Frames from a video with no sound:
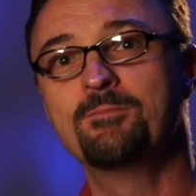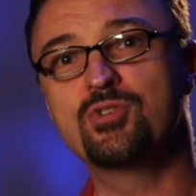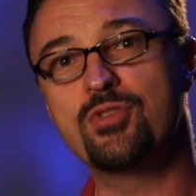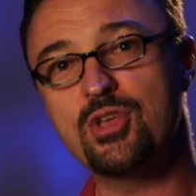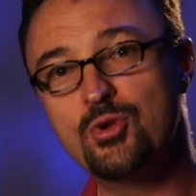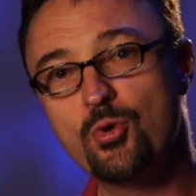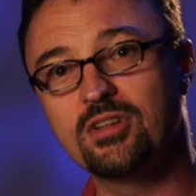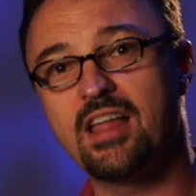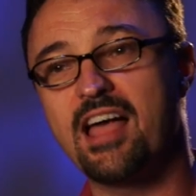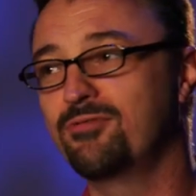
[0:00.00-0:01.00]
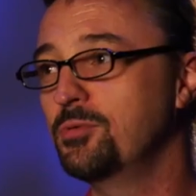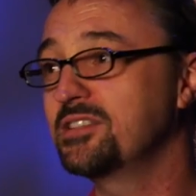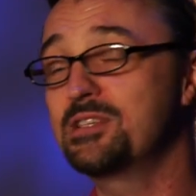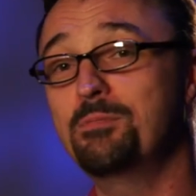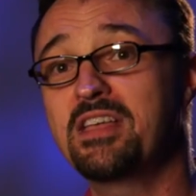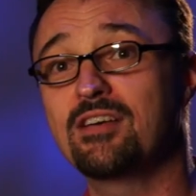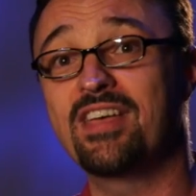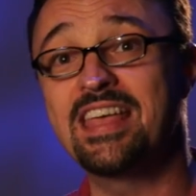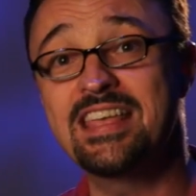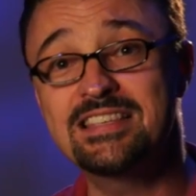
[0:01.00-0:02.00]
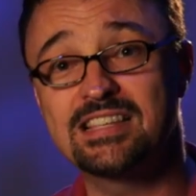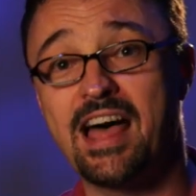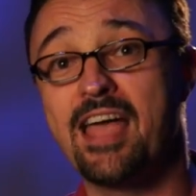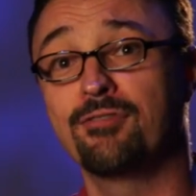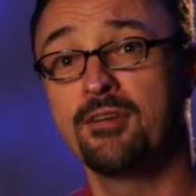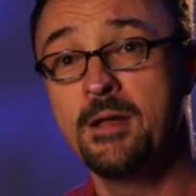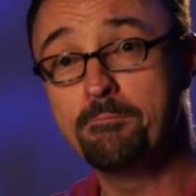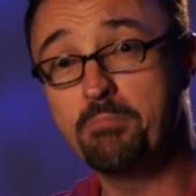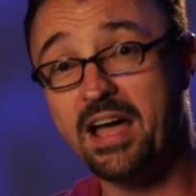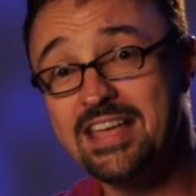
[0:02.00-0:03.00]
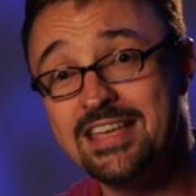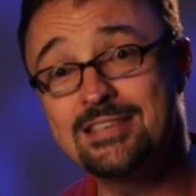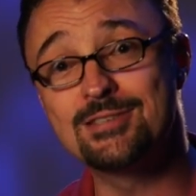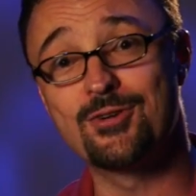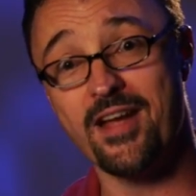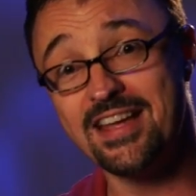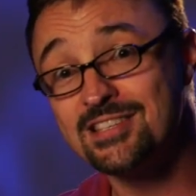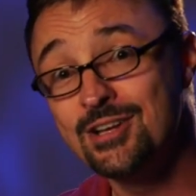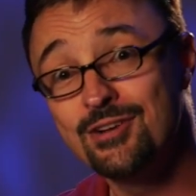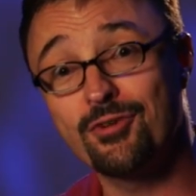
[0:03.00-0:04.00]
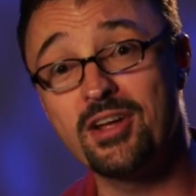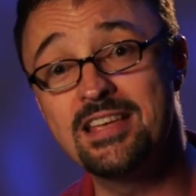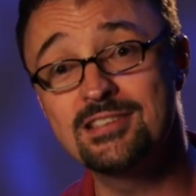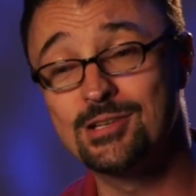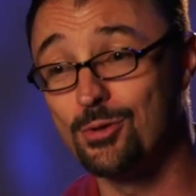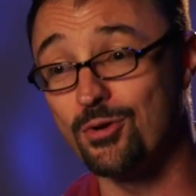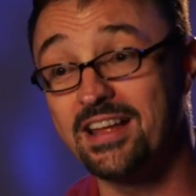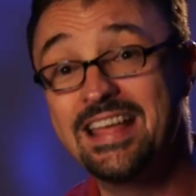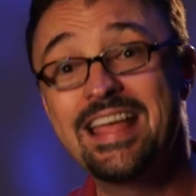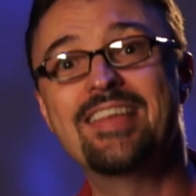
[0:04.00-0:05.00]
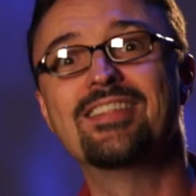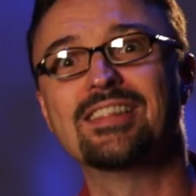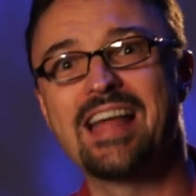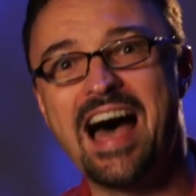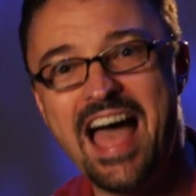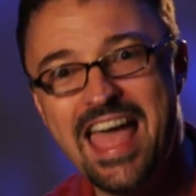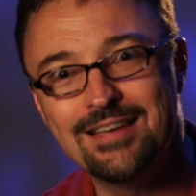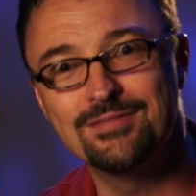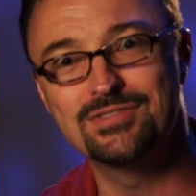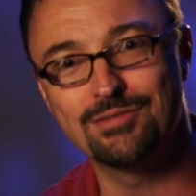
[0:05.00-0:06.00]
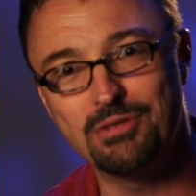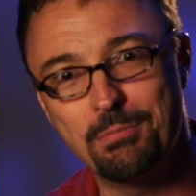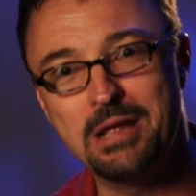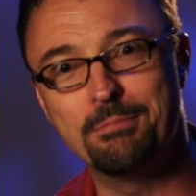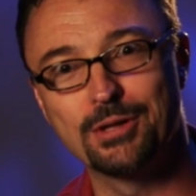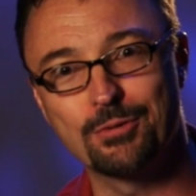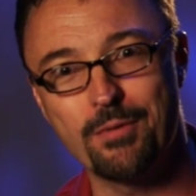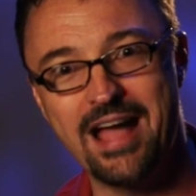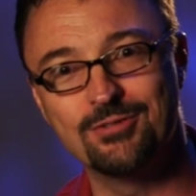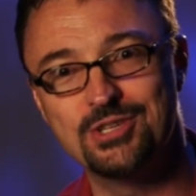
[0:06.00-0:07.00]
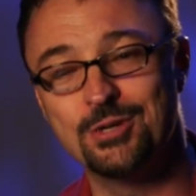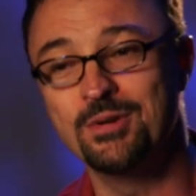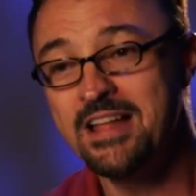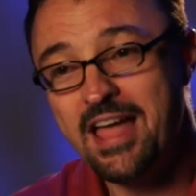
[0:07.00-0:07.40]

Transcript: so that your life will speak of his life by his grace for his glory in the lives of the people around you.